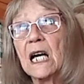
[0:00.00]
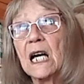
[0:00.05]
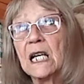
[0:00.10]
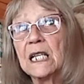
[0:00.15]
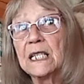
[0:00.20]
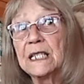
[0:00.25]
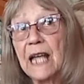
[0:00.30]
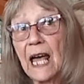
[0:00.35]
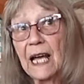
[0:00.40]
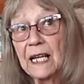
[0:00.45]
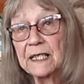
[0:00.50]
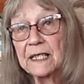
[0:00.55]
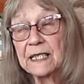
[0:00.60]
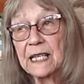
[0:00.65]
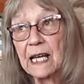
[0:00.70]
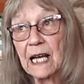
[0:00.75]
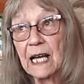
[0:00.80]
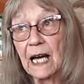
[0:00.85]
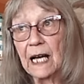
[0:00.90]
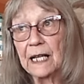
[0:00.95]
next
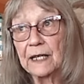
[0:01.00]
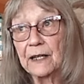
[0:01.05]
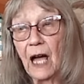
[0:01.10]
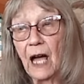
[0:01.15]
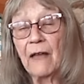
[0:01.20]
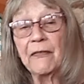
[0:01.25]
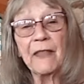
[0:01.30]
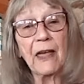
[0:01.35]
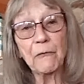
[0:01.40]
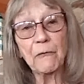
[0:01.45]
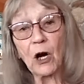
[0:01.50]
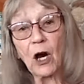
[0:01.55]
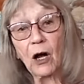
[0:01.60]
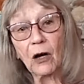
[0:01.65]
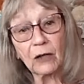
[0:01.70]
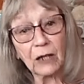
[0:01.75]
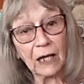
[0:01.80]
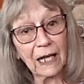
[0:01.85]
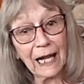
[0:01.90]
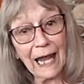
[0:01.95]
thing I know, and they were all
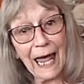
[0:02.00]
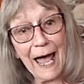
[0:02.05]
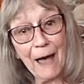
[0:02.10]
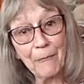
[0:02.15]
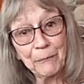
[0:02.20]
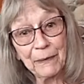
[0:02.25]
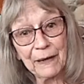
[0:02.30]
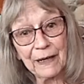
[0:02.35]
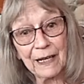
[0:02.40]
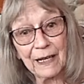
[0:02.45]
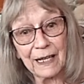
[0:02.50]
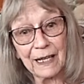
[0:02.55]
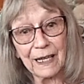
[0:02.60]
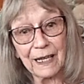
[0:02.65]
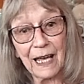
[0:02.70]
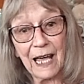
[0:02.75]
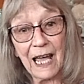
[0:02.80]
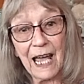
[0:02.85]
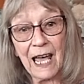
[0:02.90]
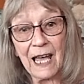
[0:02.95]
clapping
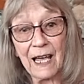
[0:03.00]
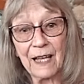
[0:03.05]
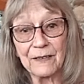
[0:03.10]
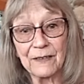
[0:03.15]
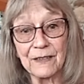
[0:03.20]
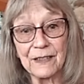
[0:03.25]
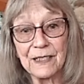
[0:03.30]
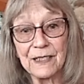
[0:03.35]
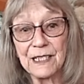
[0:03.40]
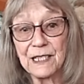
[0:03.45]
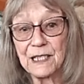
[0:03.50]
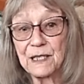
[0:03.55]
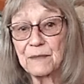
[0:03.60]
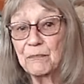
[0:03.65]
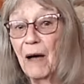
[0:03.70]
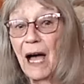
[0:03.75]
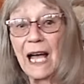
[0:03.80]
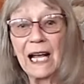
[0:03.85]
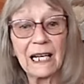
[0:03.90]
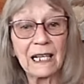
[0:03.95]
and
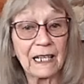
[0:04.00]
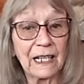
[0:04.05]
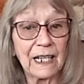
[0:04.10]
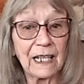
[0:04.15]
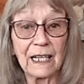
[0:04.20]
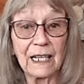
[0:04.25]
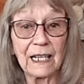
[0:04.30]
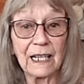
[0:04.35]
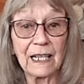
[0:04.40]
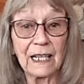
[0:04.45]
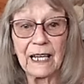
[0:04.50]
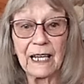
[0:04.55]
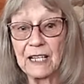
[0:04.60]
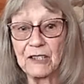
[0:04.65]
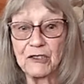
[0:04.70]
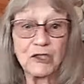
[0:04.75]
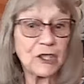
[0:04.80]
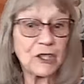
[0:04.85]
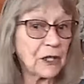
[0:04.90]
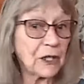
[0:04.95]
smiling, like
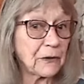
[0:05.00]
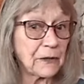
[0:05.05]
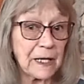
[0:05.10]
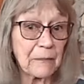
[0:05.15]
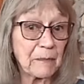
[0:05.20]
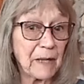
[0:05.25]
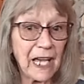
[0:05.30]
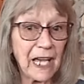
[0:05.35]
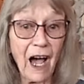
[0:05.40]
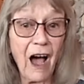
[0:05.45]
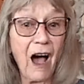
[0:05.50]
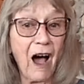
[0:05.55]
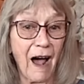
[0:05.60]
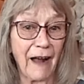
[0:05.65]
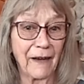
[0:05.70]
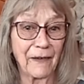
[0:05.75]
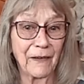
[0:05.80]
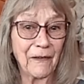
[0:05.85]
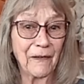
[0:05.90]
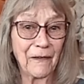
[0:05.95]
cheering me
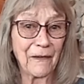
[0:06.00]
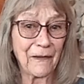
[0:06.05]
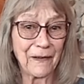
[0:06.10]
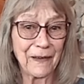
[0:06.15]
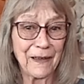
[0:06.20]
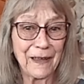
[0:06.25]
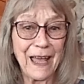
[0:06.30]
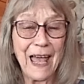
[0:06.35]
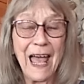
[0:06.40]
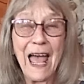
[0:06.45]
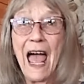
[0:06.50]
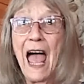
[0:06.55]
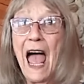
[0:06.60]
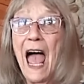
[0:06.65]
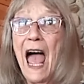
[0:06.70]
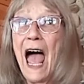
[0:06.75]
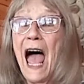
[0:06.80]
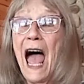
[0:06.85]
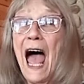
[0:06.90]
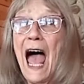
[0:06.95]
on.
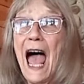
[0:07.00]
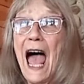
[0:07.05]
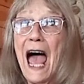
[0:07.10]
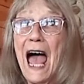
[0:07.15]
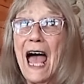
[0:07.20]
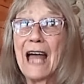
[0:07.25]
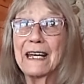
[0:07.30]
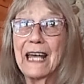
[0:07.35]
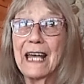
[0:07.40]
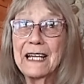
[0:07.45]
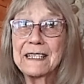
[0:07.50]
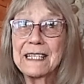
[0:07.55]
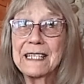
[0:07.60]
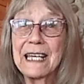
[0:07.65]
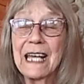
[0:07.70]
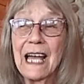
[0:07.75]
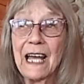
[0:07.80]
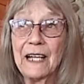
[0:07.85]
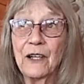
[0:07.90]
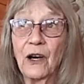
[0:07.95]
And next thing
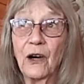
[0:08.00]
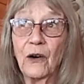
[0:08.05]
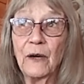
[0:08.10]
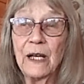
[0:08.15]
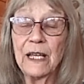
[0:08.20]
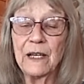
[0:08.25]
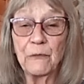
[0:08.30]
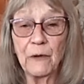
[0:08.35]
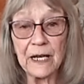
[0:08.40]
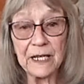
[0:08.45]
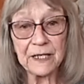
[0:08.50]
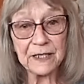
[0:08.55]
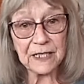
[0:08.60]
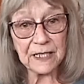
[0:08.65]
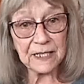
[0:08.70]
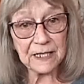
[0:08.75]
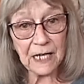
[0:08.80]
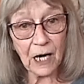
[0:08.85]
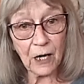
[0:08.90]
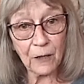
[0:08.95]
I know, he raised
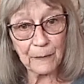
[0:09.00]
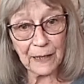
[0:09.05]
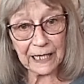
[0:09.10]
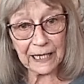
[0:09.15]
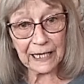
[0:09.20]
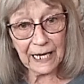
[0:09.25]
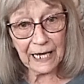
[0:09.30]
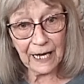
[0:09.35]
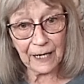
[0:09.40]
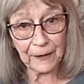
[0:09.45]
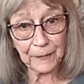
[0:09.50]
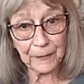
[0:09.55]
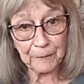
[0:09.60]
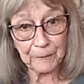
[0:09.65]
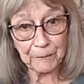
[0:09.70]
his arm again.